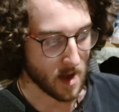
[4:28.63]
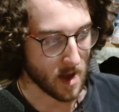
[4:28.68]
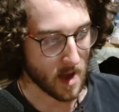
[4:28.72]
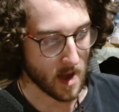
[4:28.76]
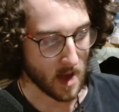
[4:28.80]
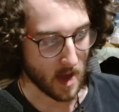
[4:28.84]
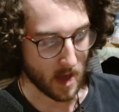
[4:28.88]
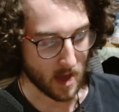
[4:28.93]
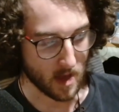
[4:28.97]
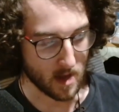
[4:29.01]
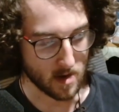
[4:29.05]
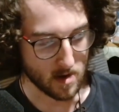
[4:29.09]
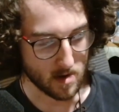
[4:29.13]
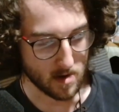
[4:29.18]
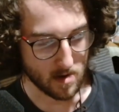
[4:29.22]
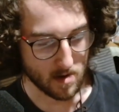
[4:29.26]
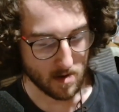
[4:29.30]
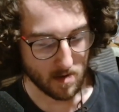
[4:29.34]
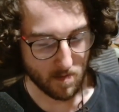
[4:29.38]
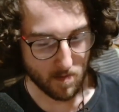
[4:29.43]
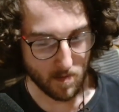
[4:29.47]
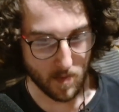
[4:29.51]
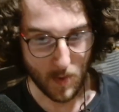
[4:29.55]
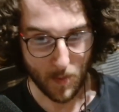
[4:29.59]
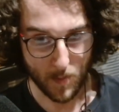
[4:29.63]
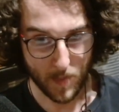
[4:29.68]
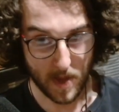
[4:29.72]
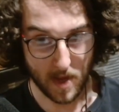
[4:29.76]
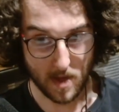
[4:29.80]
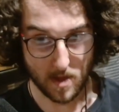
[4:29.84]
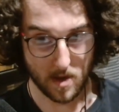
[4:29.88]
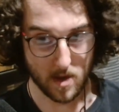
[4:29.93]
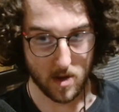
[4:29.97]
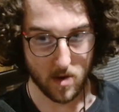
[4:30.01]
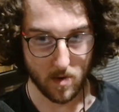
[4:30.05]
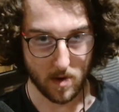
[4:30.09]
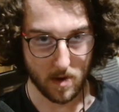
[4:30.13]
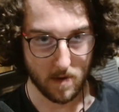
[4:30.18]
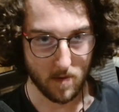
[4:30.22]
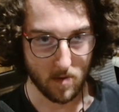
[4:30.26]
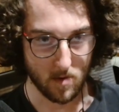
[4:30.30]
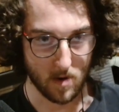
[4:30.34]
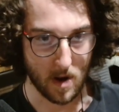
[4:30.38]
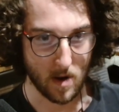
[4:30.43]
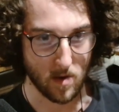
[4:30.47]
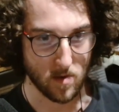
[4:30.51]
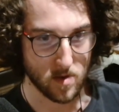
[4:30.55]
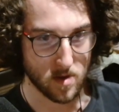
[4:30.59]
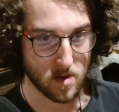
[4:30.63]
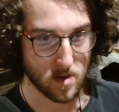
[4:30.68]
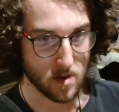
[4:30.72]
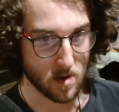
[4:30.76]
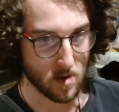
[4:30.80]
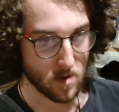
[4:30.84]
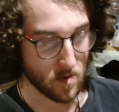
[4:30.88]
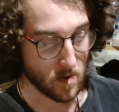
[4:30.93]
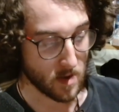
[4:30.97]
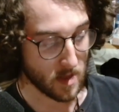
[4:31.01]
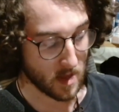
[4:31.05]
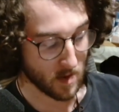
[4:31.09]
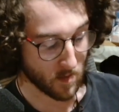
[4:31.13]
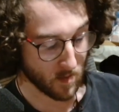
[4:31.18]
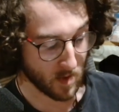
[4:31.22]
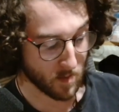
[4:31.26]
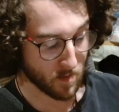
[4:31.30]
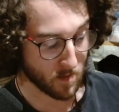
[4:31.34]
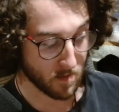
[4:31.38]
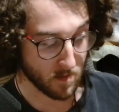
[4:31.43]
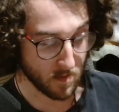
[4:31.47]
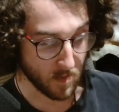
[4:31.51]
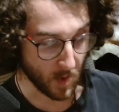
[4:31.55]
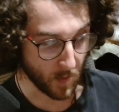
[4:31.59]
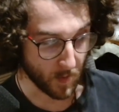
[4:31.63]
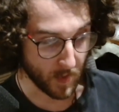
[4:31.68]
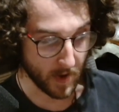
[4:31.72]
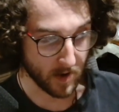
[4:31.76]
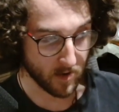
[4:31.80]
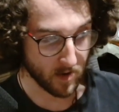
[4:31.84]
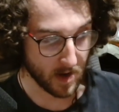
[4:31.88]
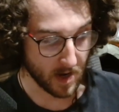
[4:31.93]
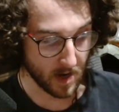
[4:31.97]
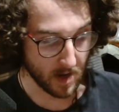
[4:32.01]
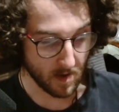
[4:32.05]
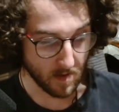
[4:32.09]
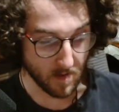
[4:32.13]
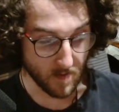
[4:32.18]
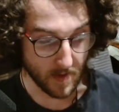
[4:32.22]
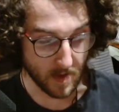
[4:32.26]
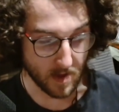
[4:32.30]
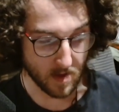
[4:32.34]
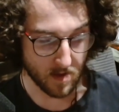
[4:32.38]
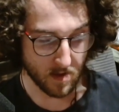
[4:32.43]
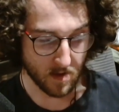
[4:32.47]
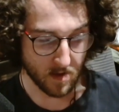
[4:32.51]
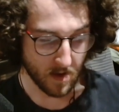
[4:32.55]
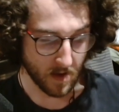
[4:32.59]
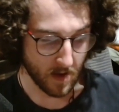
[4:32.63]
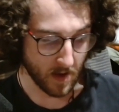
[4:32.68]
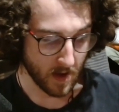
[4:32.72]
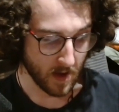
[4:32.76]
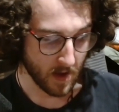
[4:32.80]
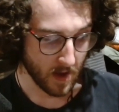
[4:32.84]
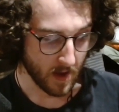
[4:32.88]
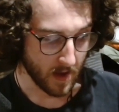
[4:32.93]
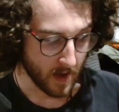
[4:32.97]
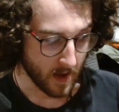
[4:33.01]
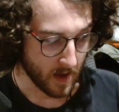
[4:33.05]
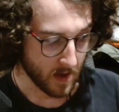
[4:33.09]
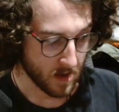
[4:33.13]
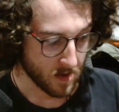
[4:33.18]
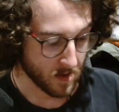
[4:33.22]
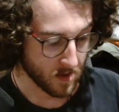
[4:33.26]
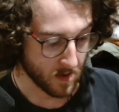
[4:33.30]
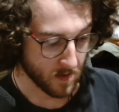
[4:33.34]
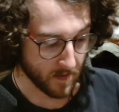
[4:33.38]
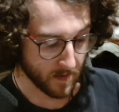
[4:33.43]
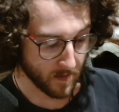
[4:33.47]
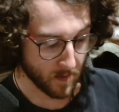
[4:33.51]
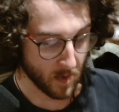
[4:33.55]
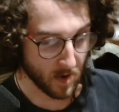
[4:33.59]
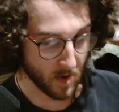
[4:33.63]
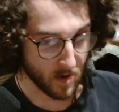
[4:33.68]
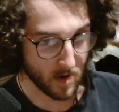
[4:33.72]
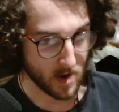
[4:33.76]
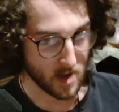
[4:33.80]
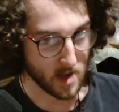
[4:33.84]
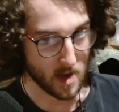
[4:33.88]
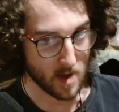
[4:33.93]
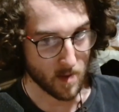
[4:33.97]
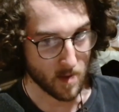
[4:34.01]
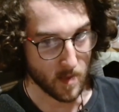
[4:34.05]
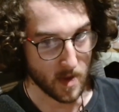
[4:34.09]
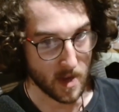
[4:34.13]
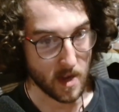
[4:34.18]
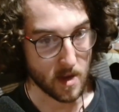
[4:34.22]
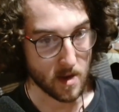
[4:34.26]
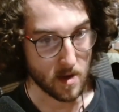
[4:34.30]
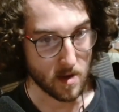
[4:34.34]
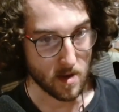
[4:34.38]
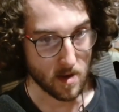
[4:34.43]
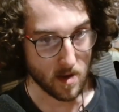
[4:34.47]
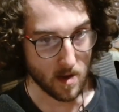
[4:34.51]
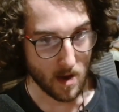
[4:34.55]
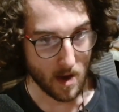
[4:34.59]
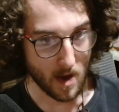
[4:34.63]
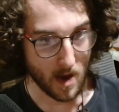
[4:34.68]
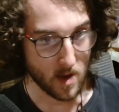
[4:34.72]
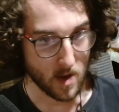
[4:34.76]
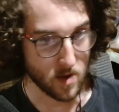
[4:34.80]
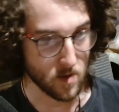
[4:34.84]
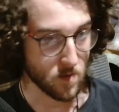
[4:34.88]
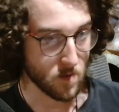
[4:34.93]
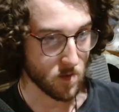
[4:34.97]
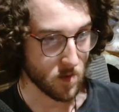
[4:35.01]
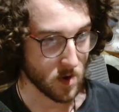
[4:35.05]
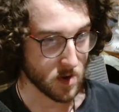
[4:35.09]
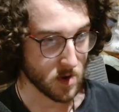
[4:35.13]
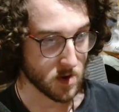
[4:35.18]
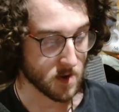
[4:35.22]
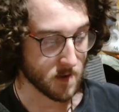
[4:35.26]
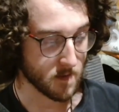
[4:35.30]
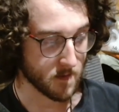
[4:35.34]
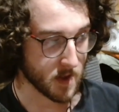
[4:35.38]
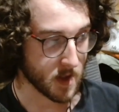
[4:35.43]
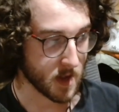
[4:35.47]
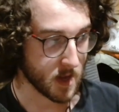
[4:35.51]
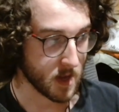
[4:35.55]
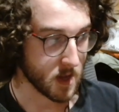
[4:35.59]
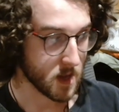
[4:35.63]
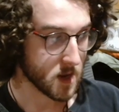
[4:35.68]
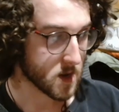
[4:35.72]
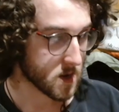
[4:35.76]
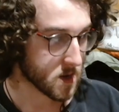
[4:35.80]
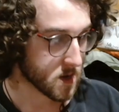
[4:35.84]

but barely 24 hours ago, and then we buried him. And so from where I am here, I don't want to forget.